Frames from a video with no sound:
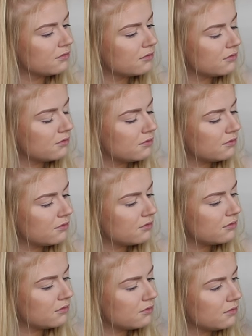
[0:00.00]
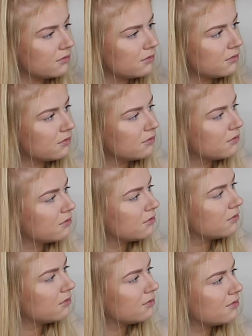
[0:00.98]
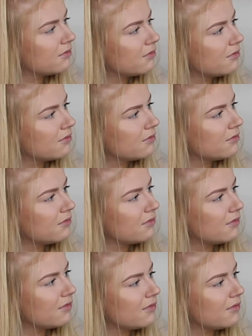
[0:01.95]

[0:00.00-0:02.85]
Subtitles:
(not speaking)